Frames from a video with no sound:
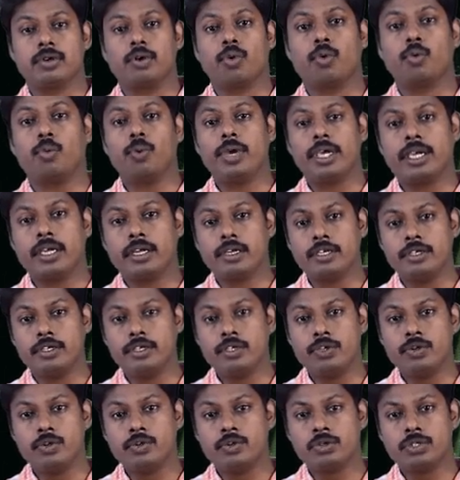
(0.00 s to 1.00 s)
We can
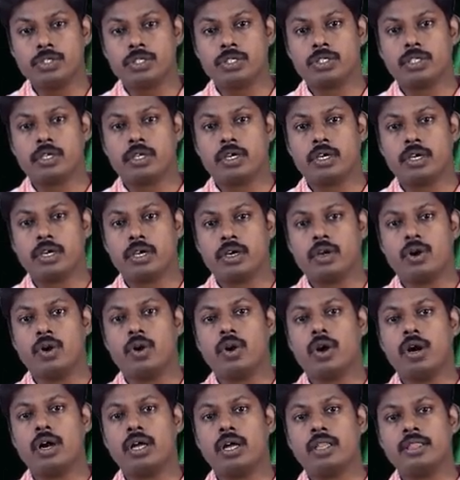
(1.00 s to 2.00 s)
use
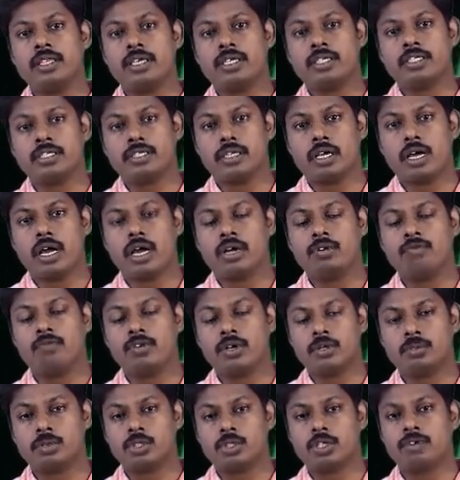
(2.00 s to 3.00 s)
all these
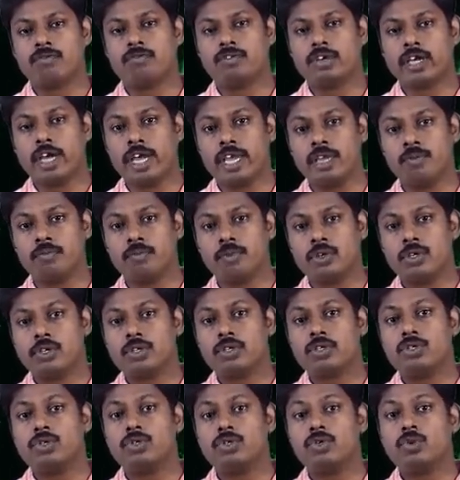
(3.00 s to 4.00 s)
adverbs of time
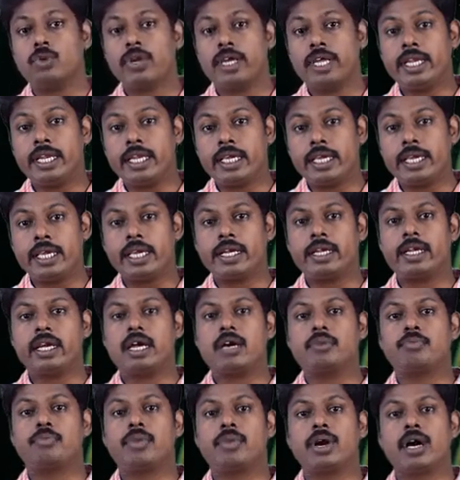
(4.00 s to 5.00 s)
to indicate a
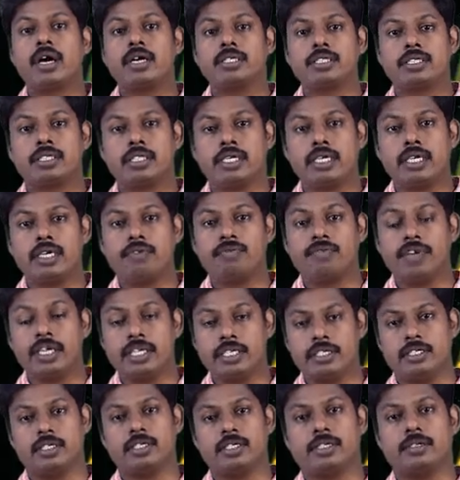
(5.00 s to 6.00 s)
past
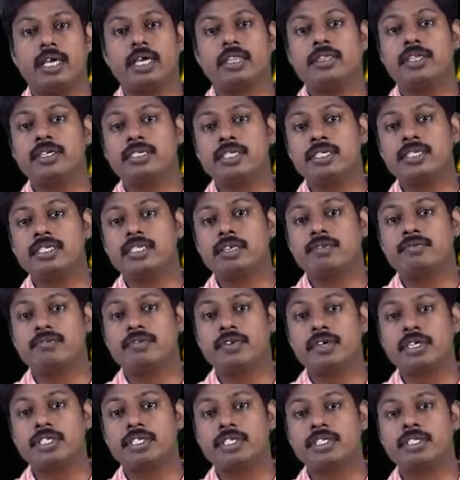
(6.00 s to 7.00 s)
event. This is the
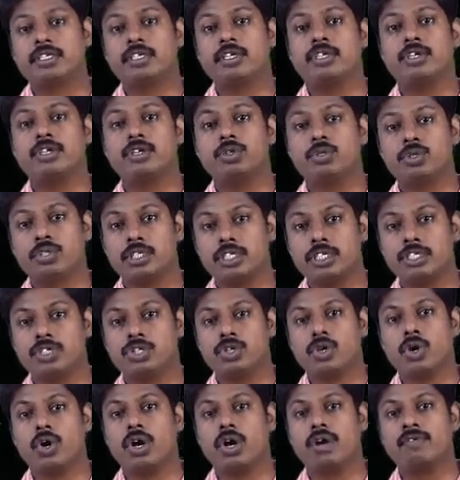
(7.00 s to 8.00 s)
first usage
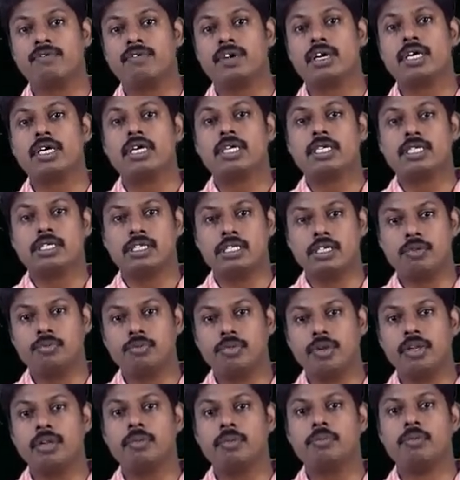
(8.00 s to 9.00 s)
of
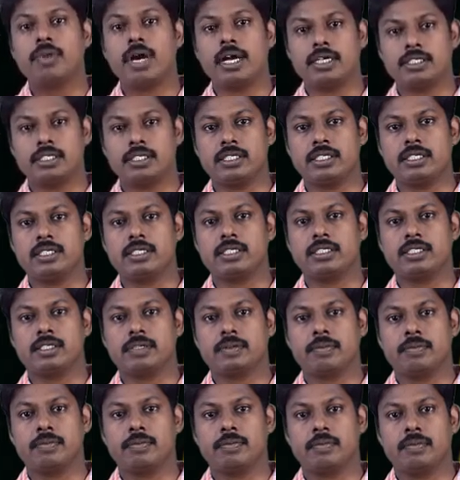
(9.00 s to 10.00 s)
simple past tense.
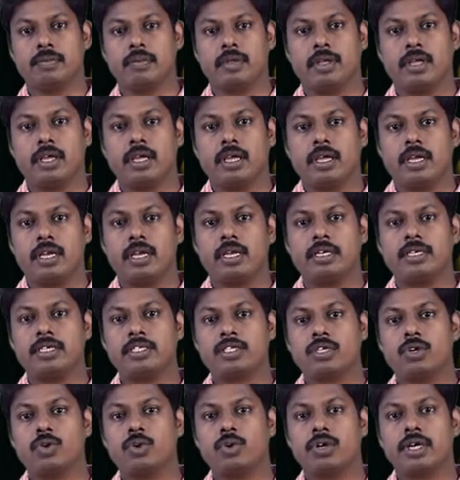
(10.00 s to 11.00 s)
Let us
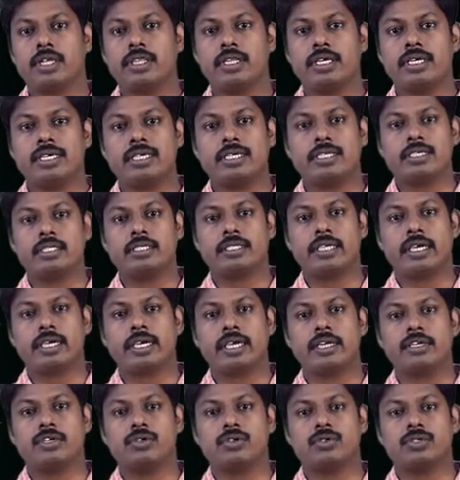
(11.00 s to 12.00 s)
look at the
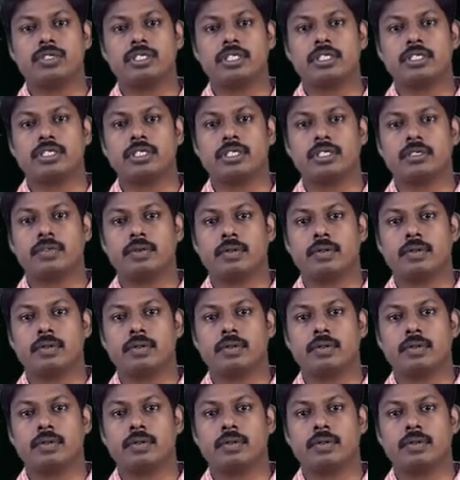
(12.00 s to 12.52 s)
second usage.